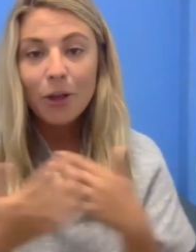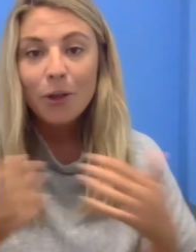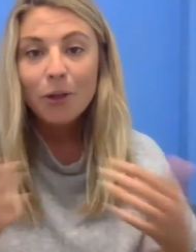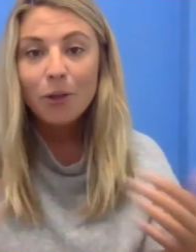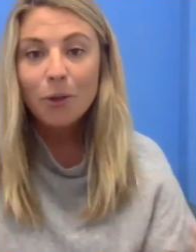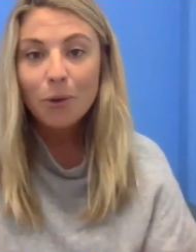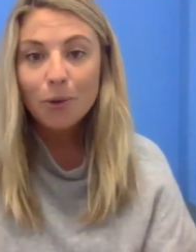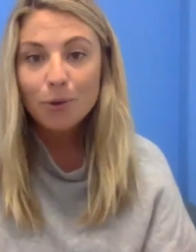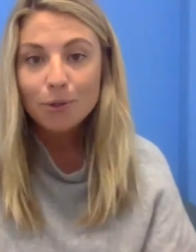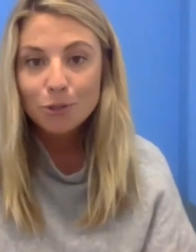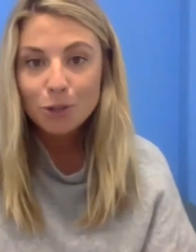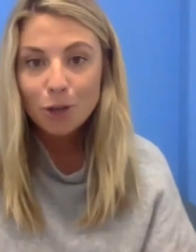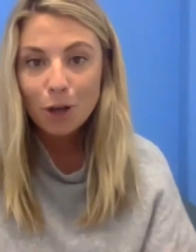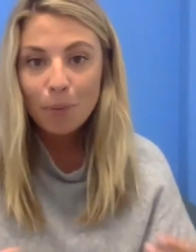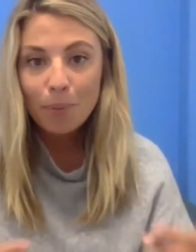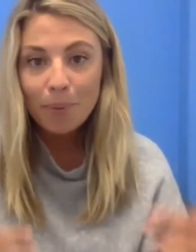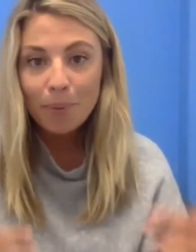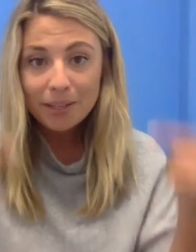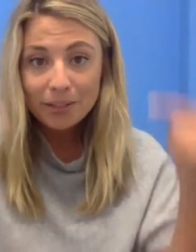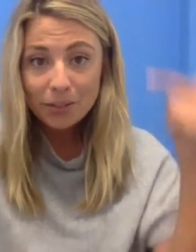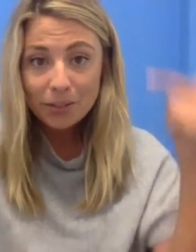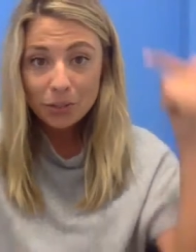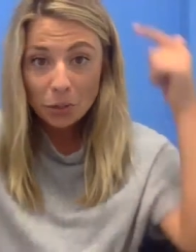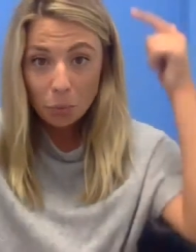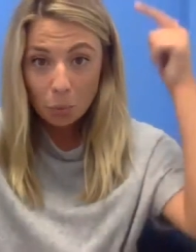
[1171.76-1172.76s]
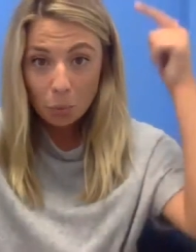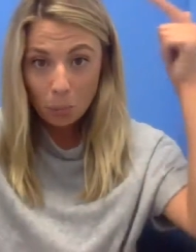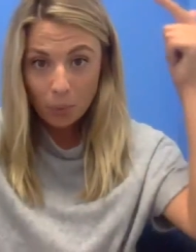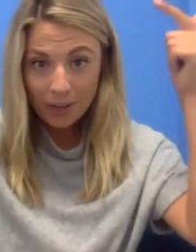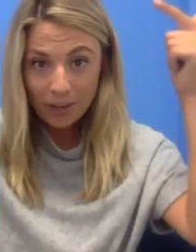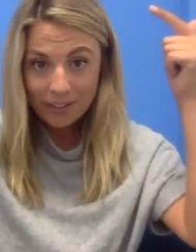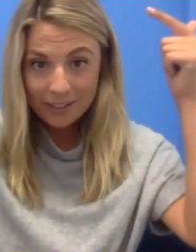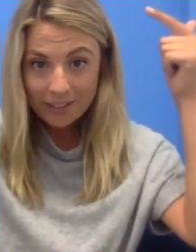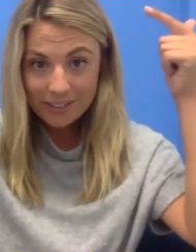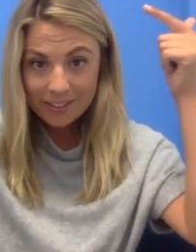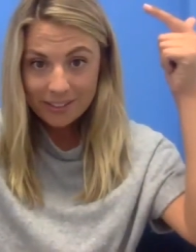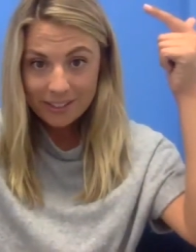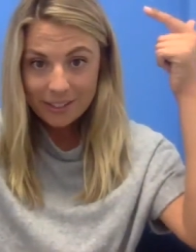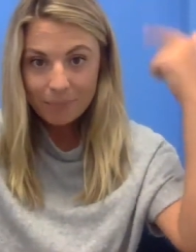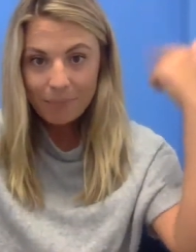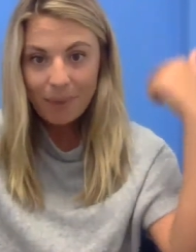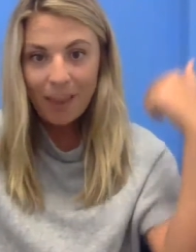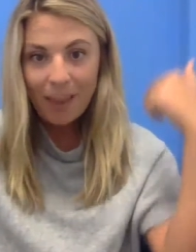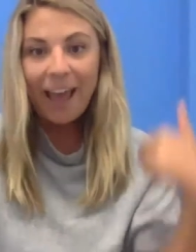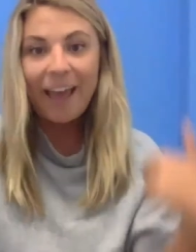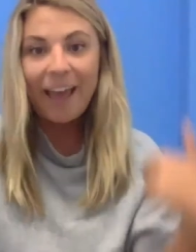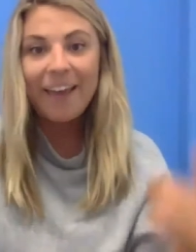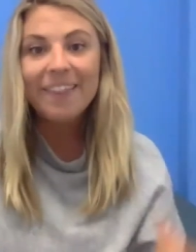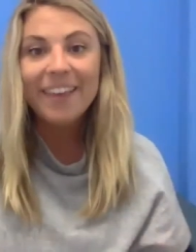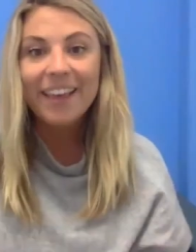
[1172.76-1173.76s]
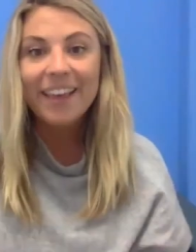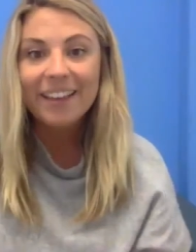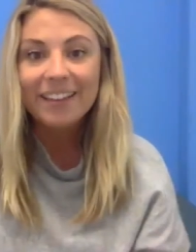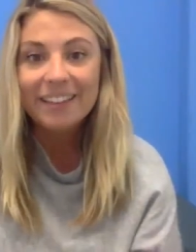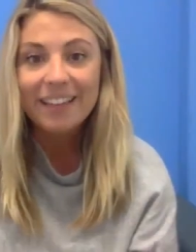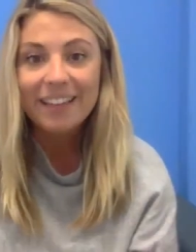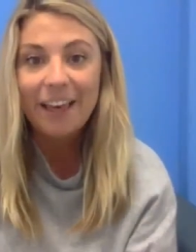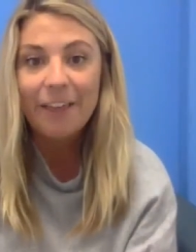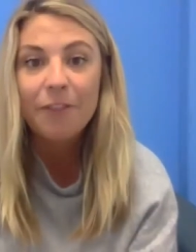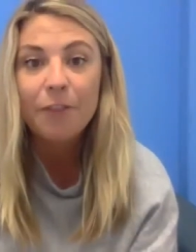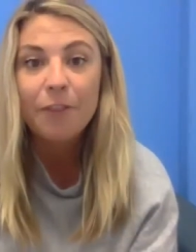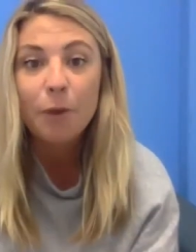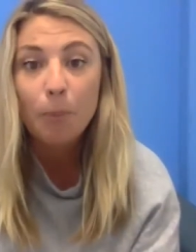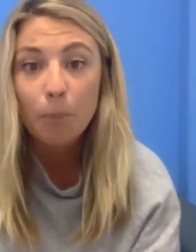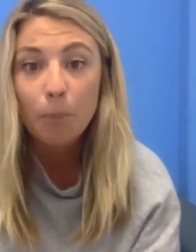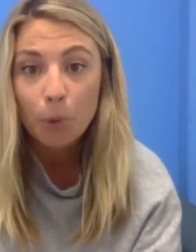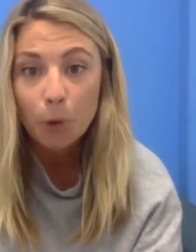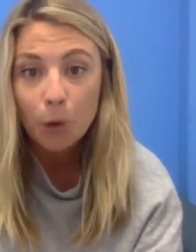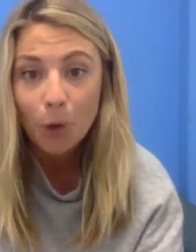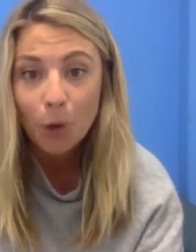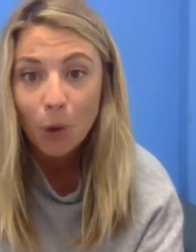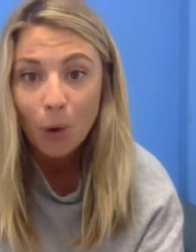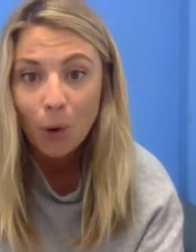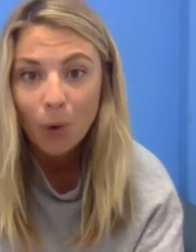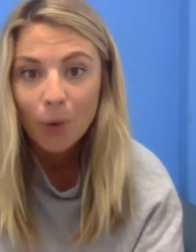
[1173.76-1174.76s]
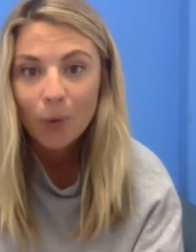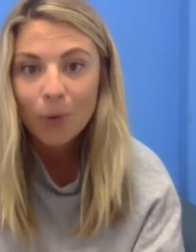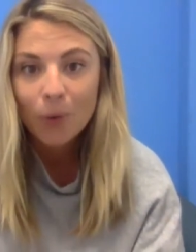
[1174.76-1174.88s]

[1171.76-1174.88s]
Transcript: your job is to witness them and then let them go